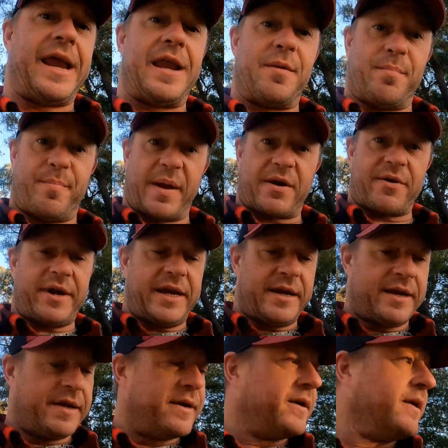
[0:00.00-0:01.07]
in
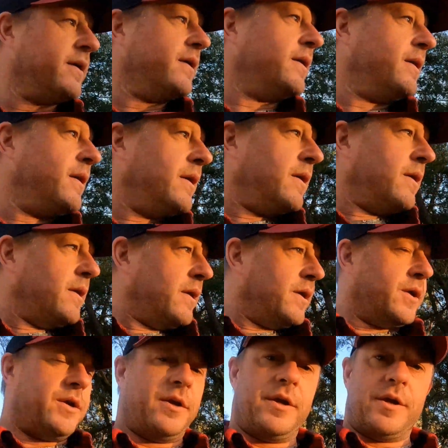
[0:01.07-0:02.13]
Berry,
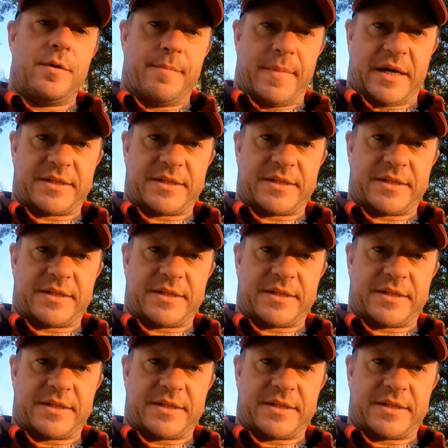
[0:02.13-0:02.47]
you